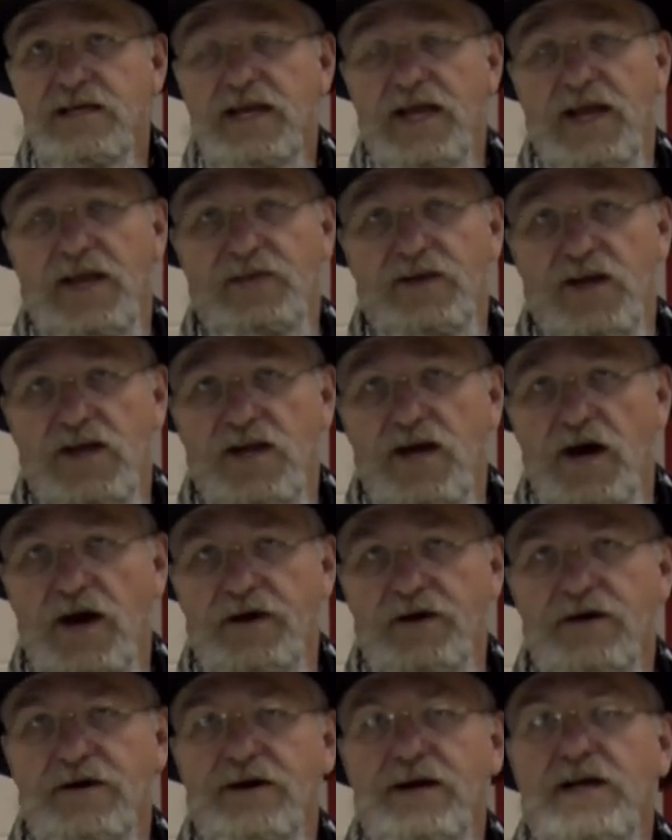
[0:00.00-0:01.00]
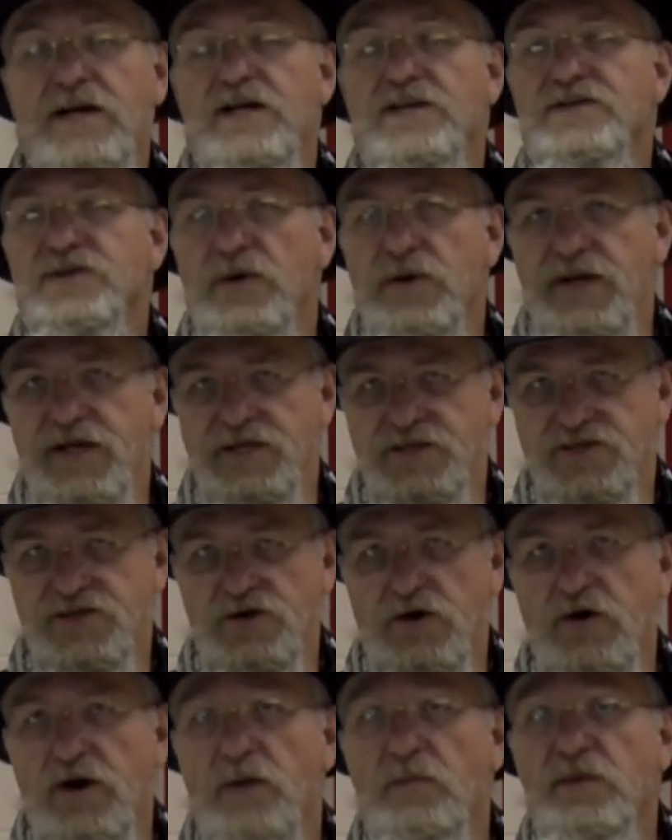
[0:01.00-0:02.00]
and the cutter so it didn't
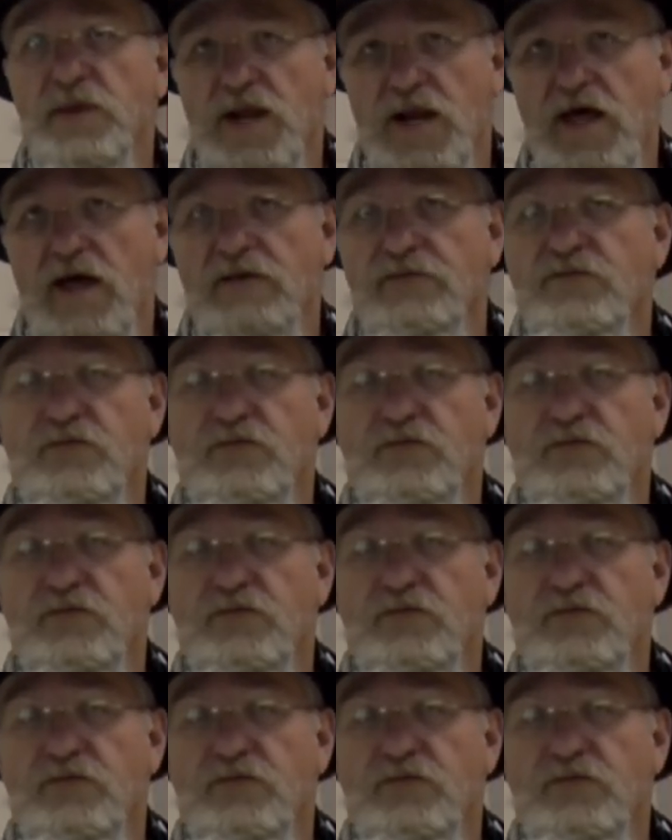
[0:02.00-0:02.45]
start up with a lot of